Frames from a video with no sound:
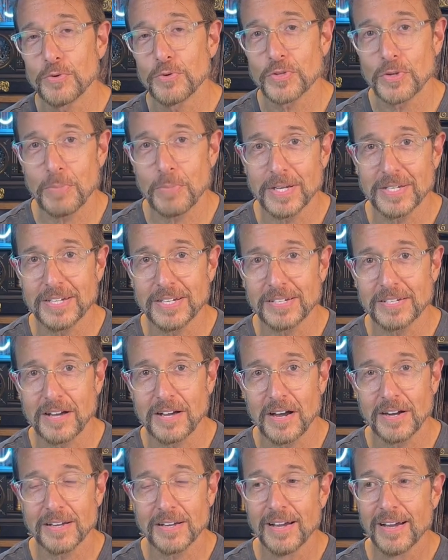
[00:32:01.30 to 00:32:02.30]
who's on my
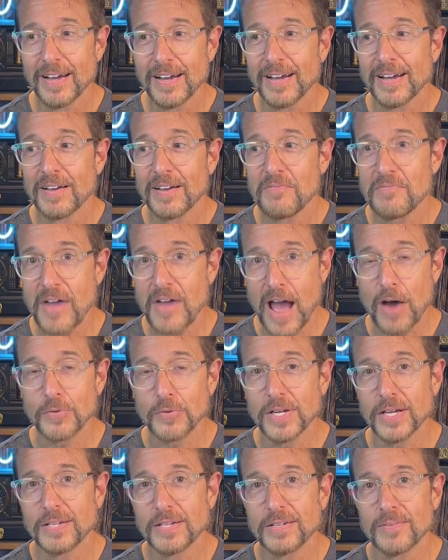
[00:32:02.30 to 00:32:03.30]
TikTok,
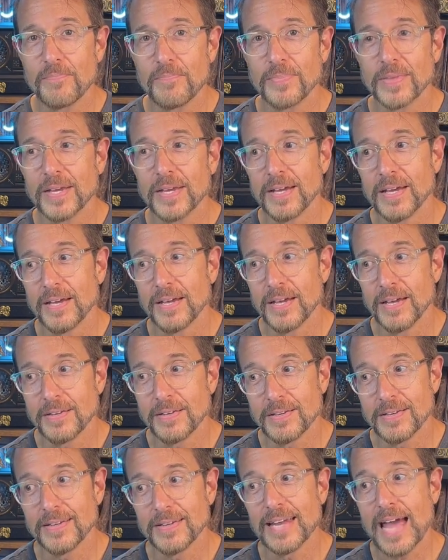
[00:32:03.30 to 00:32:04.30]
found it,
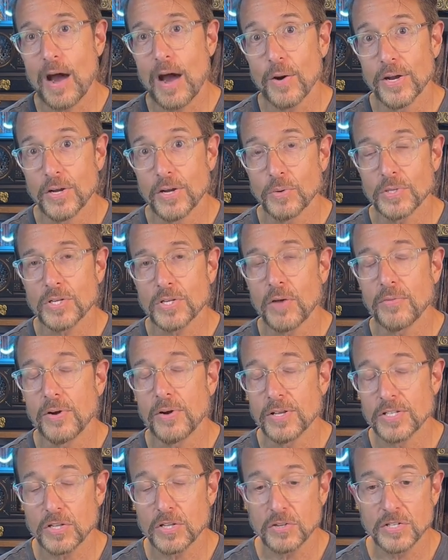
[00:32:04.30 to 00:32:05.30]
and now I know it's on
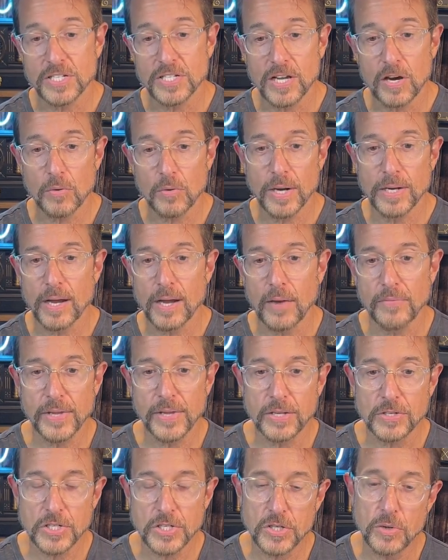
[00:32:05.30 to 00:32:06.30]
there, and it's on sale right now. I
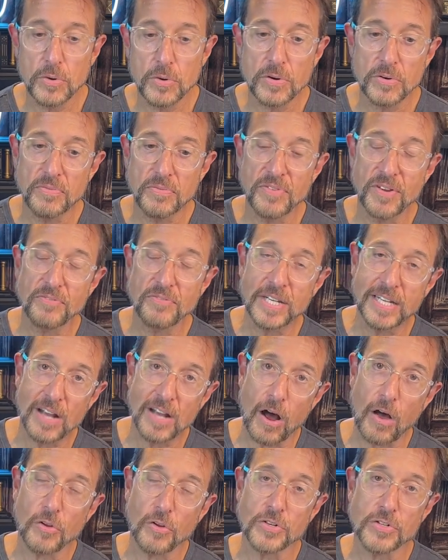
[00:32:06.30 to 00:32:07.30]
think it's
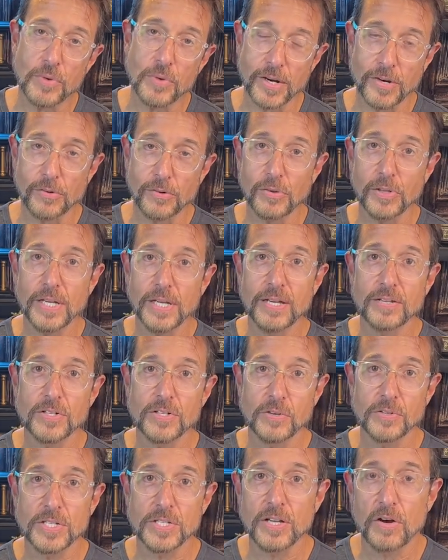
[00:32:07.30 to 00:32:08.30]
$250 regularly.
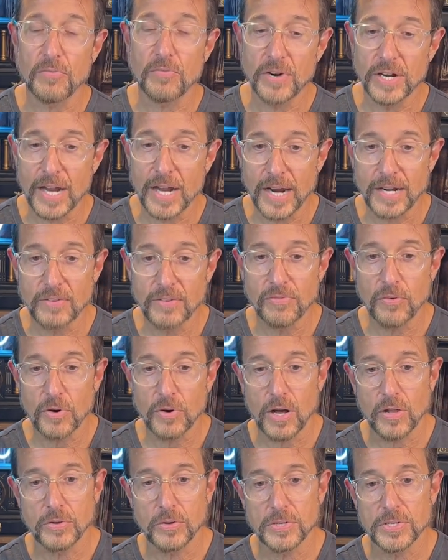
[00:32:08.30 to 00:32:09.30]
It's on sale for
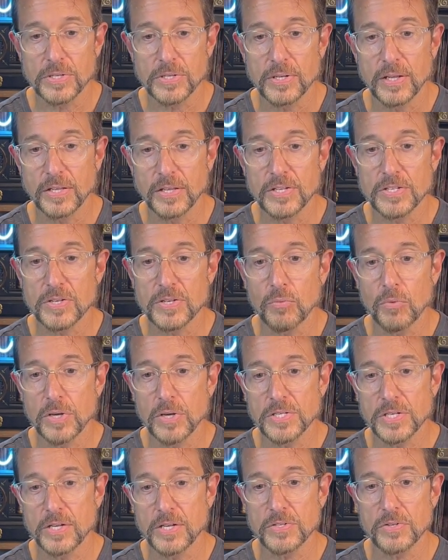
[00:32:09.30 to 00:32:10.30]
$94. At least it
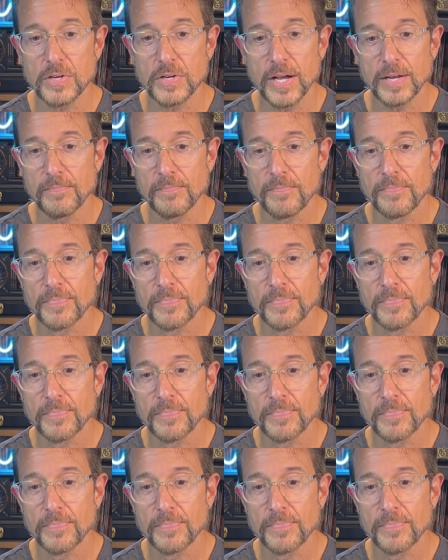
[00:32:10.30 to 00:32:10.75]
was yesterday.